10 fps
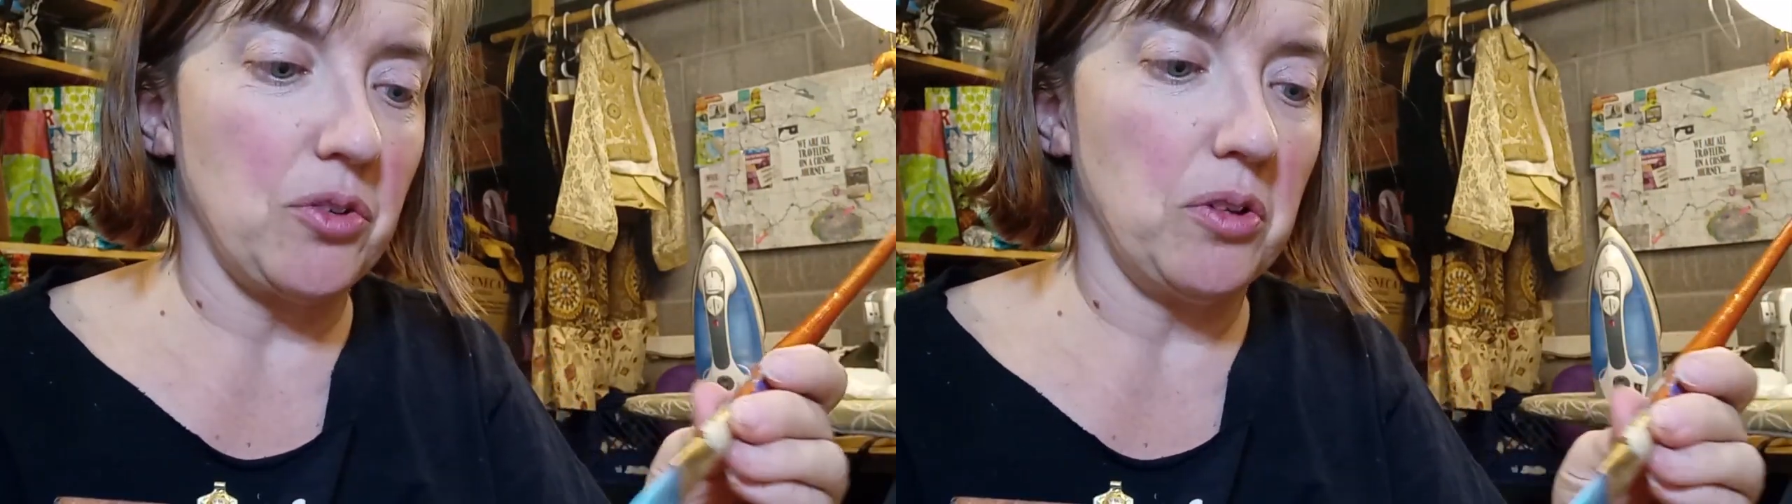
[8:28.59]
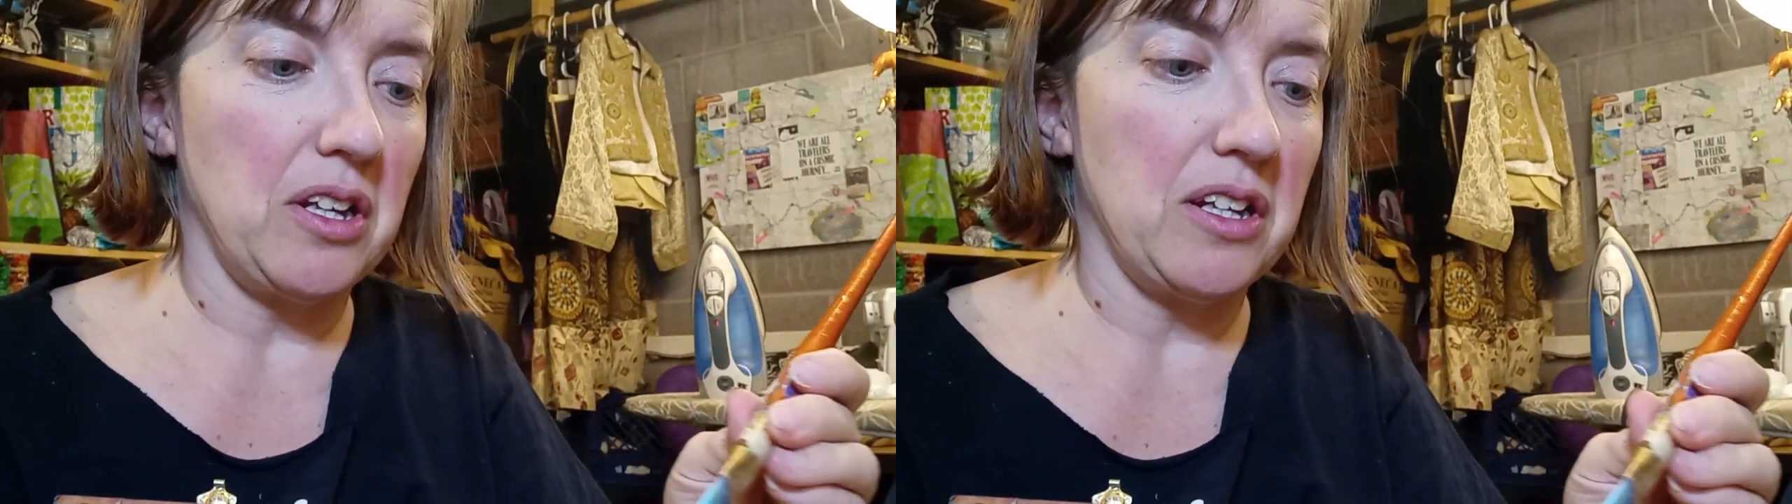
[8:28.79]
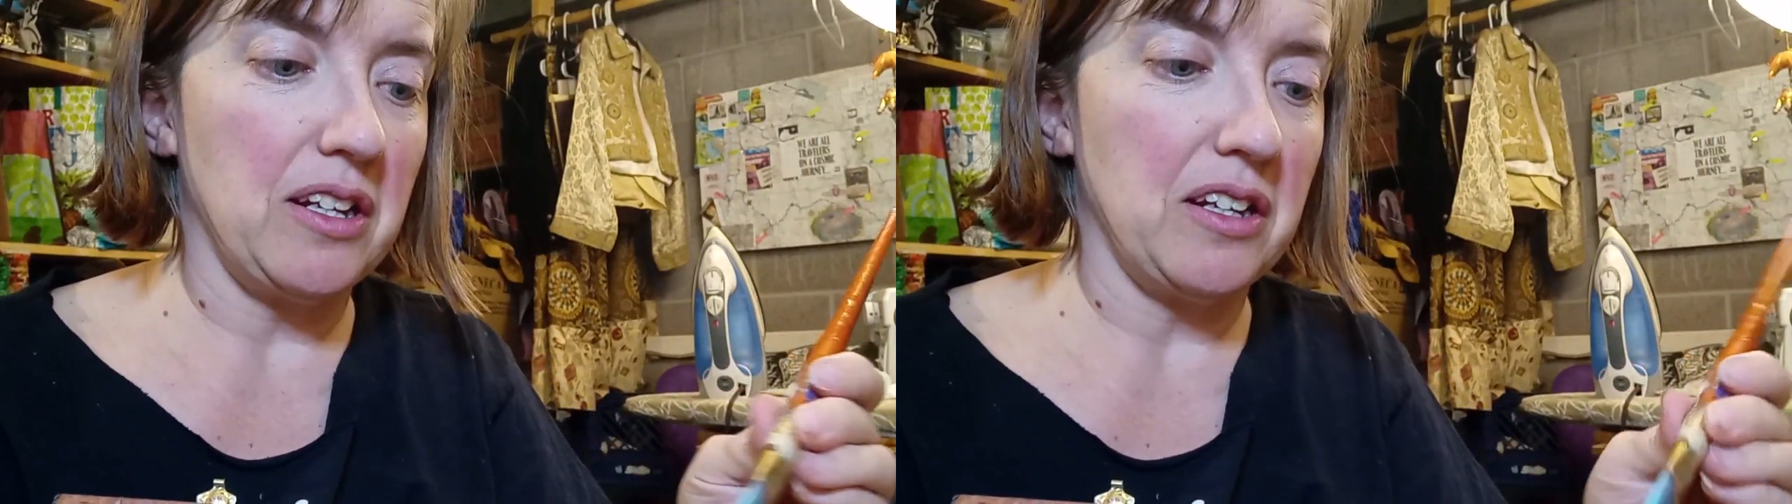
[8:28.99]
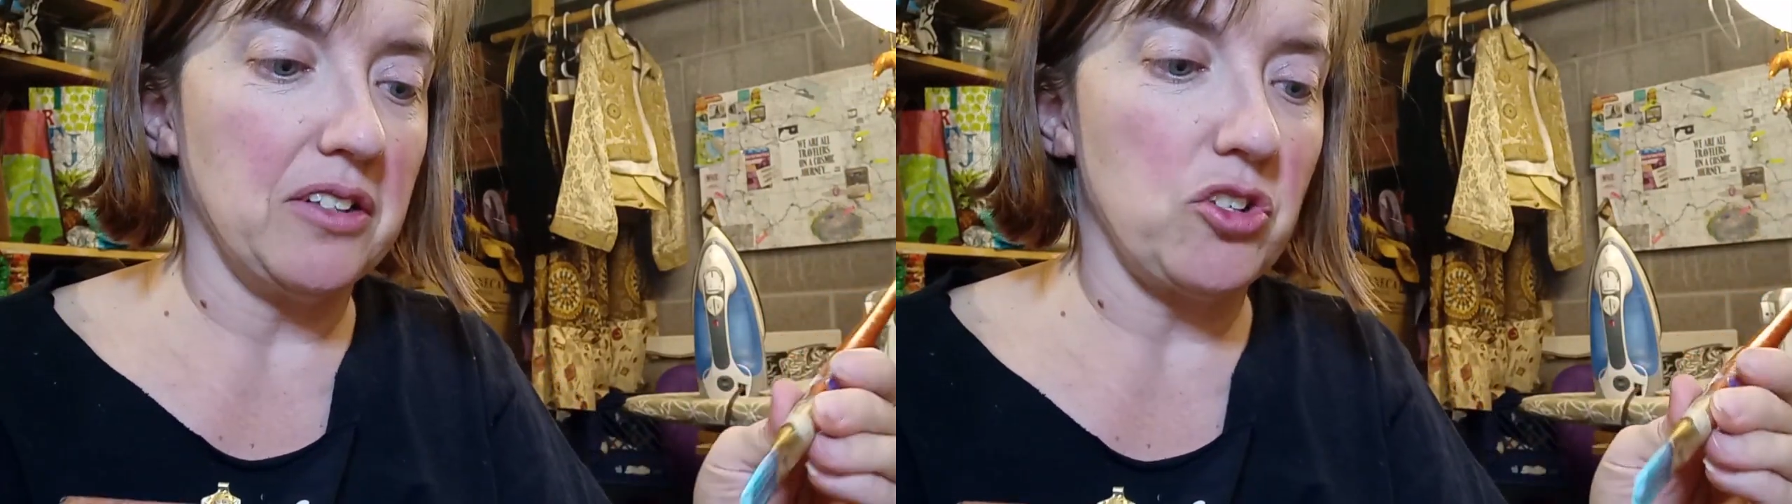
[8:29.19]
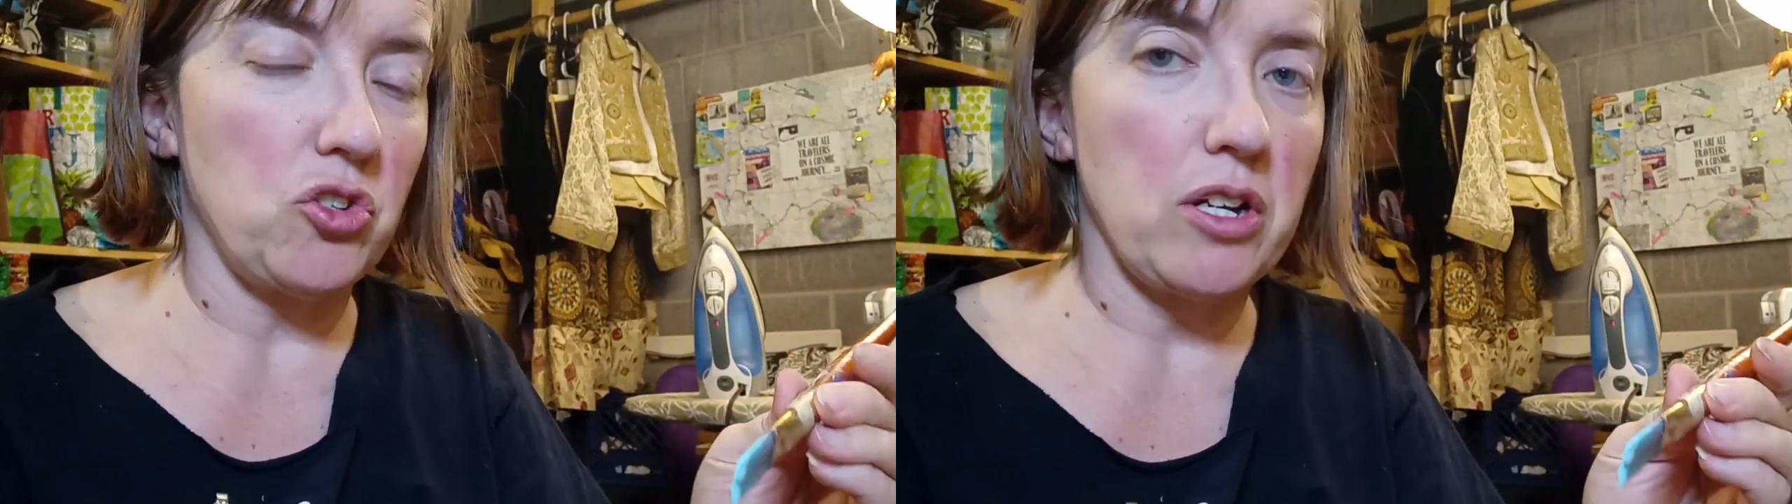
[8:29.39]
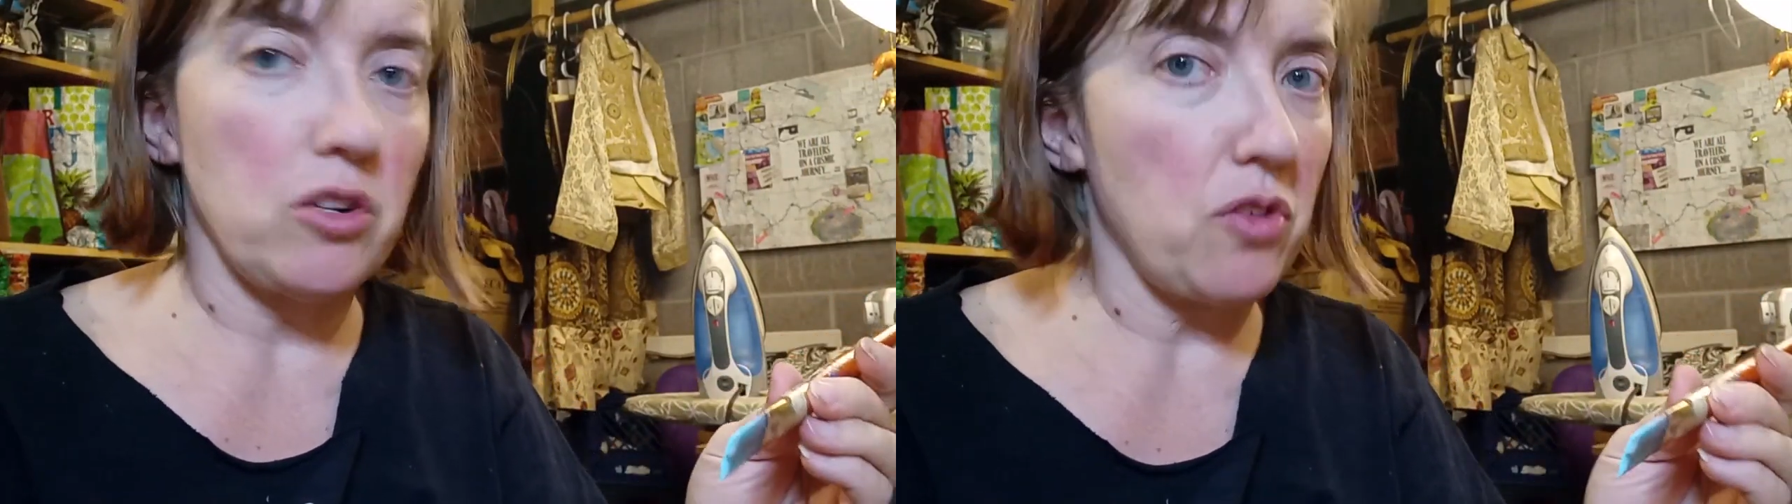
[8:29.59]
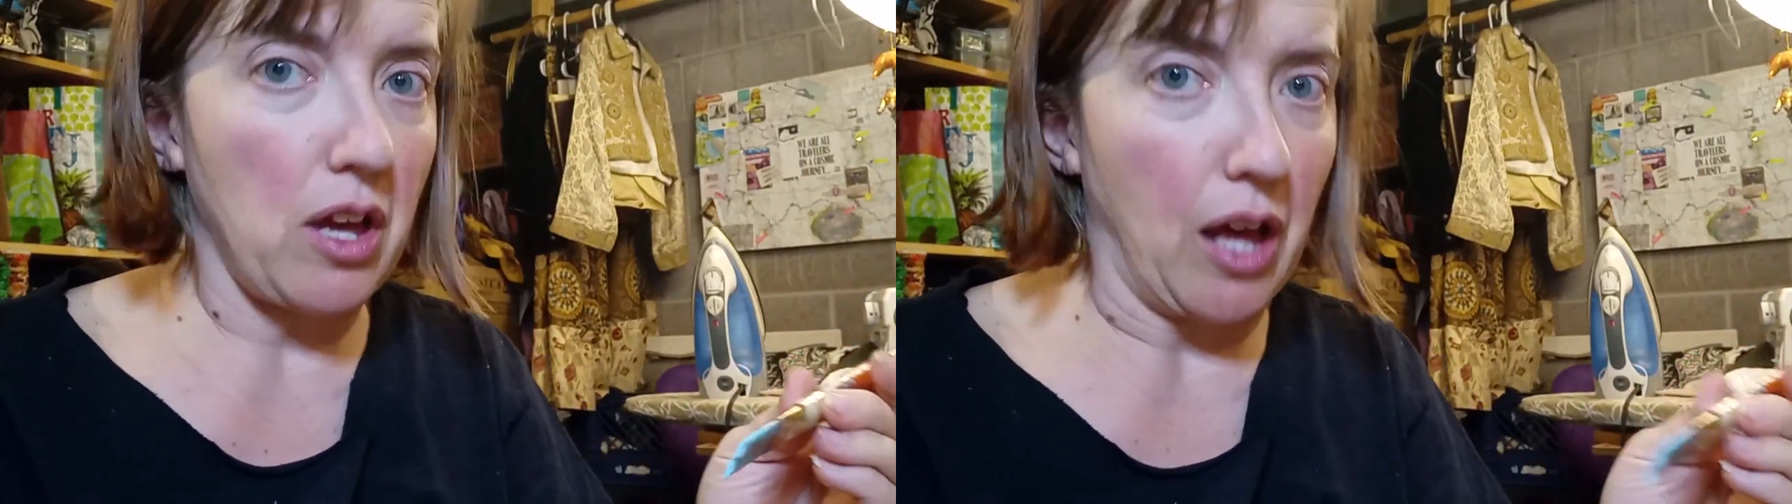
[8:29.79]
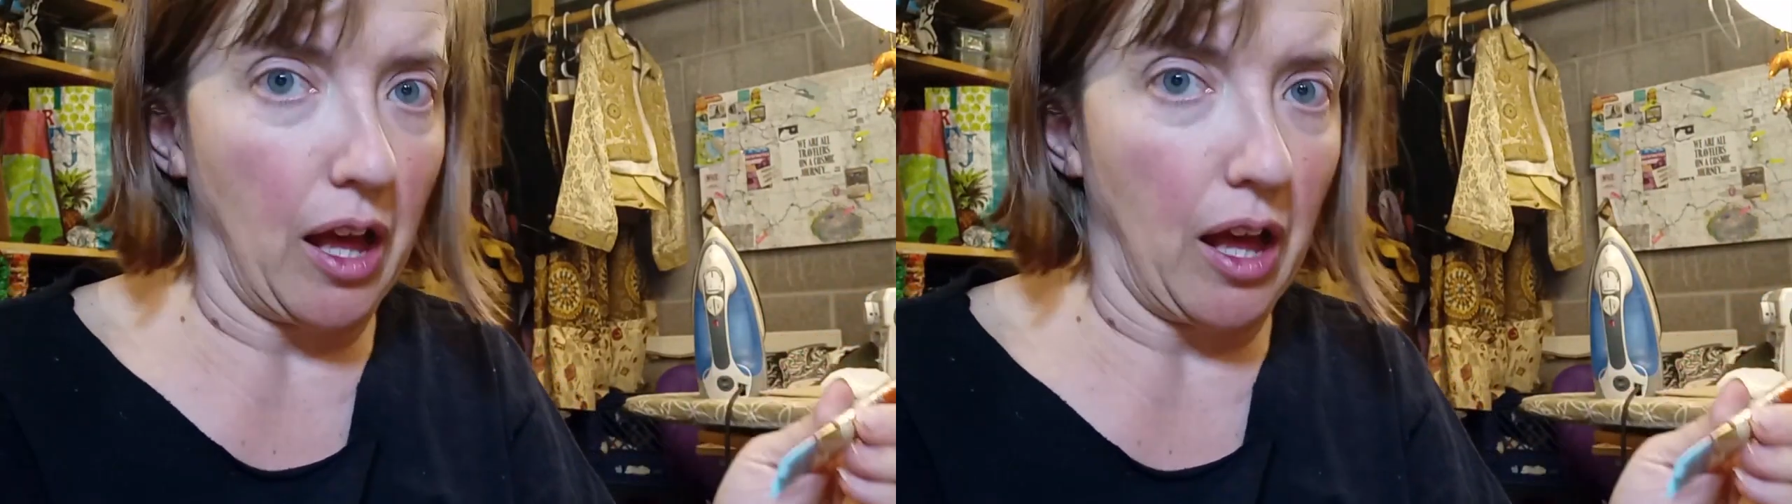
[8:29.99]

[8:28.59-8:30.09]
Tolkien illustrators.